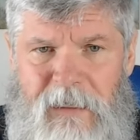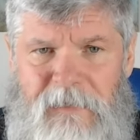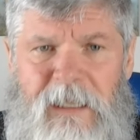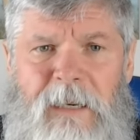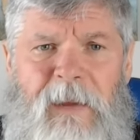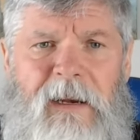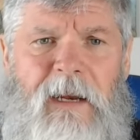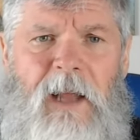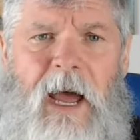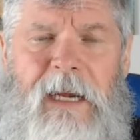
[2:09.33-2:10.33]
The Independent
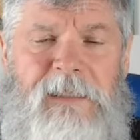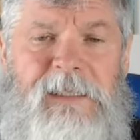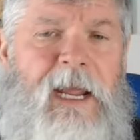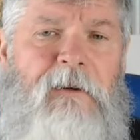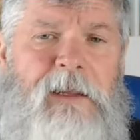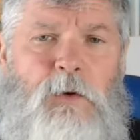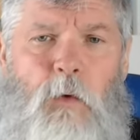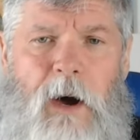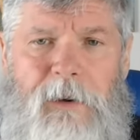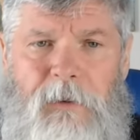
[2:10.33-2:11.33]
Online is carrying the
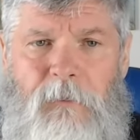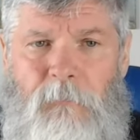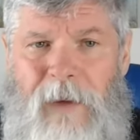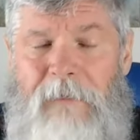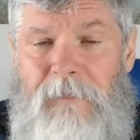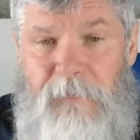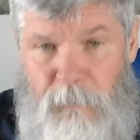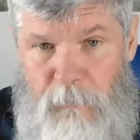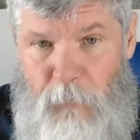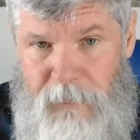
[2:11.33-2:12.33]
water rather than
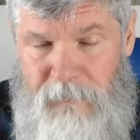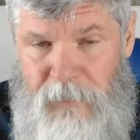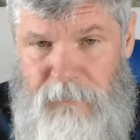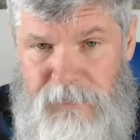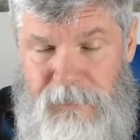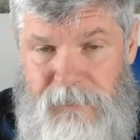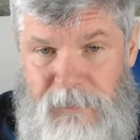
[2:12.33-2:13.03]
reporting the news.